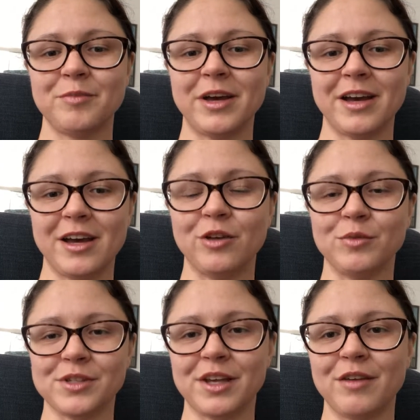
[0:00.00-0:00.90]
I
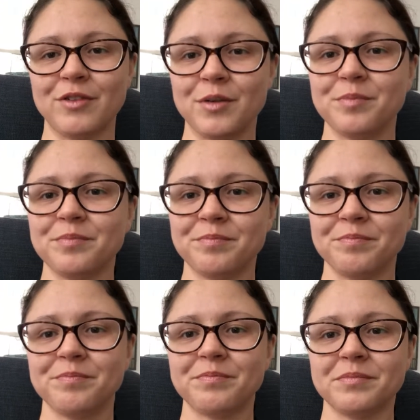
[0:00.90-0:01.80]
almost gave up
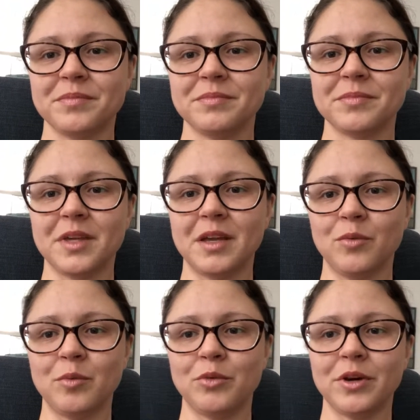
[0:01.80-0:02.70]
at
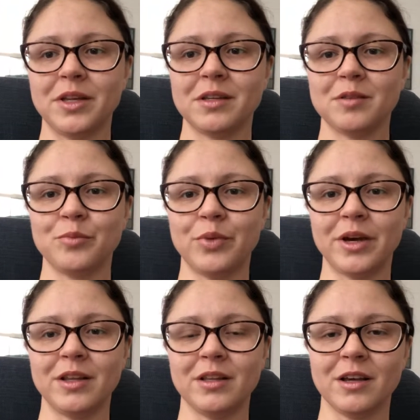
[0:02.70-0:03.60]
one point,
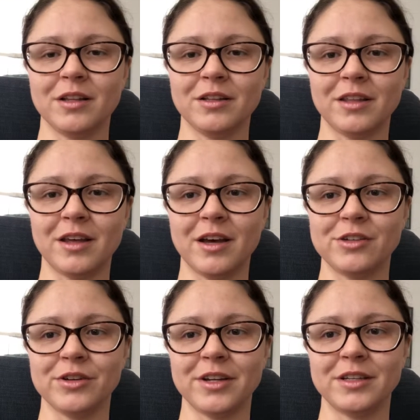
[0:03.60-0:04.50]
but luckily the
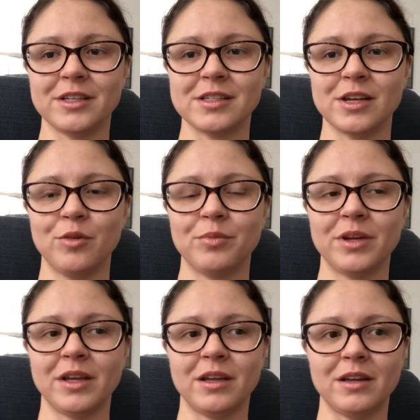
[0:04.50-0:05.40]
hydrating does help,
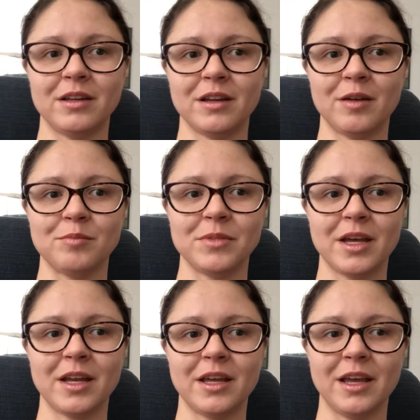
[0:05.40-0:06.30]
and I'm
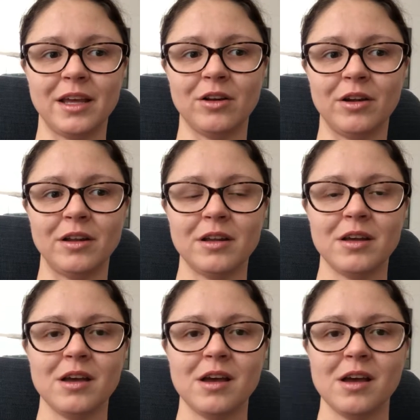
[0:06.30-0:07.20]
kind of hanging on.
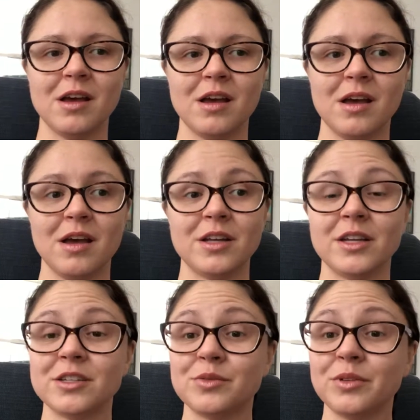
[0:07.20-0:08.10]
I
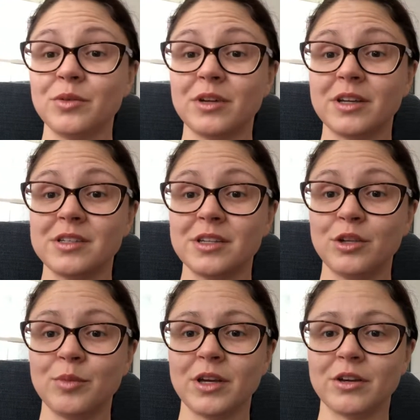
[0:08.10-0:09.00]
just really want to
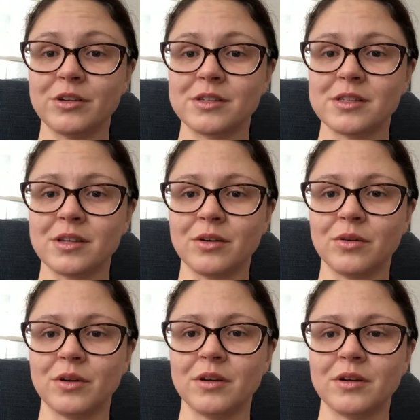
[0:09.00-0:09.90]
continue being a nurse,
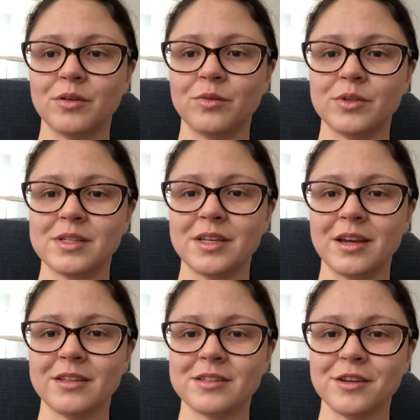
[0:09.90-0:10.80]
so we'll see
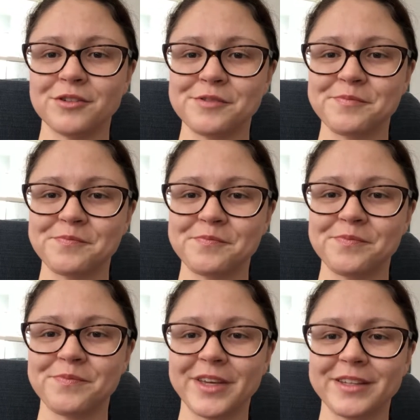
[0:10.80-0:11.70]
how this goes.
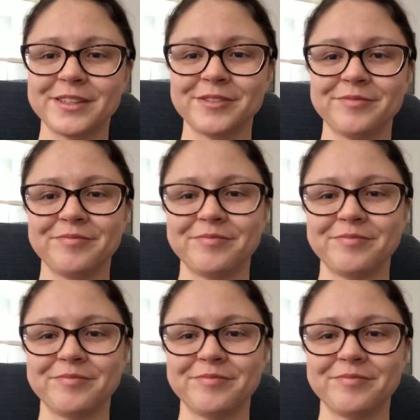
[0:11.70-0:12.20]
Thanks.